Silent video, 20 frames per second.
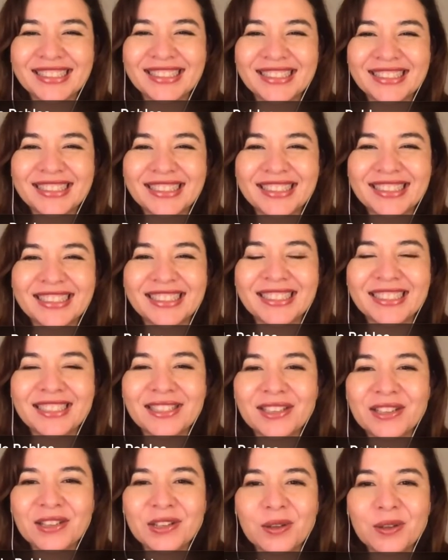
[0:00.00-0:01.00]

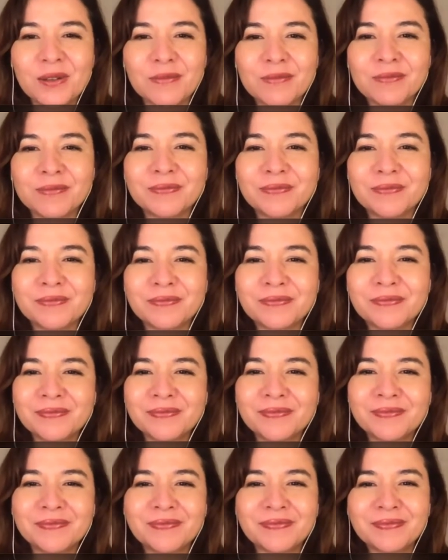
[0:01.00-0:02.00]

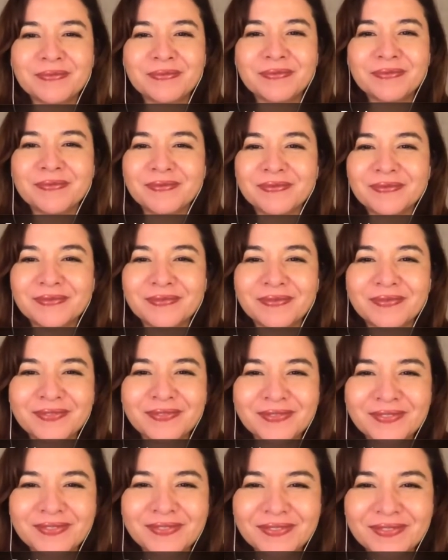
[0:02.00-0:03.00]

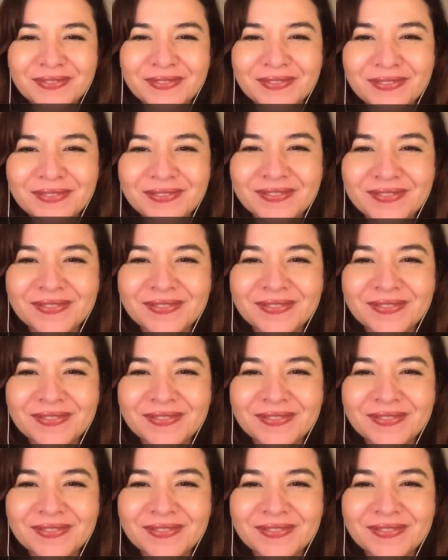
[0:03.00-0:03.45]
No words are spoken by the person on screen.